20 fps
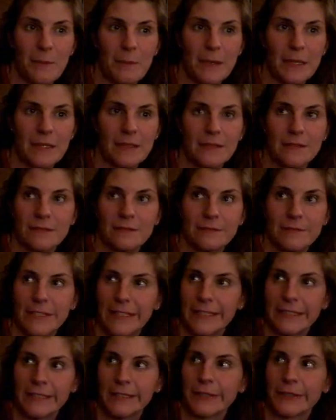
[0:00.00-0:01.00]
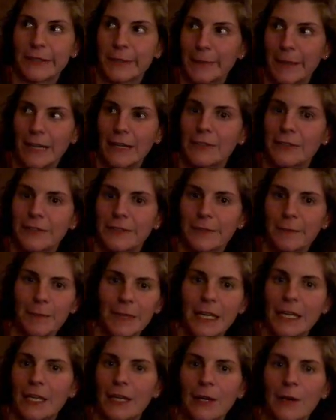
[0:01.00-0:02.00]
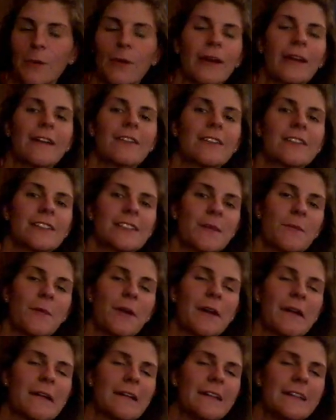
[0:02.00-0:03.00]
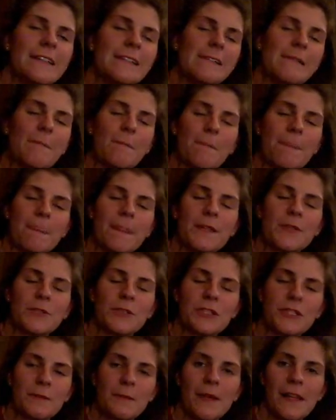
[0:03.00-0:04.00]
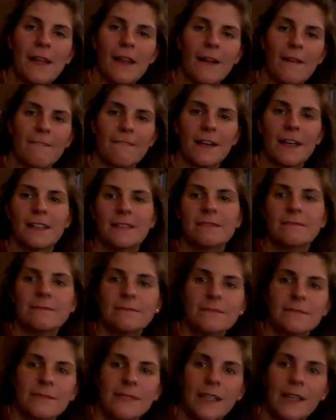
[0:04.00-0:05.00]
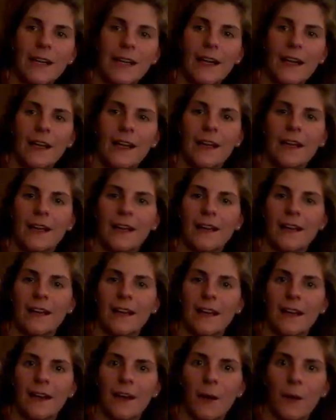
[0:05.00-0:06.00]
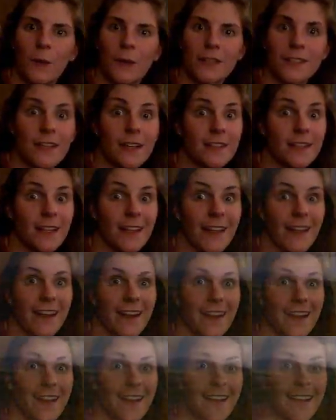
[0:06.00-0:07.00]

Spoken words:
up in the hill or mountain or peak or whatever somewhere. So it should be a lot of fun. And we'll talk to you later.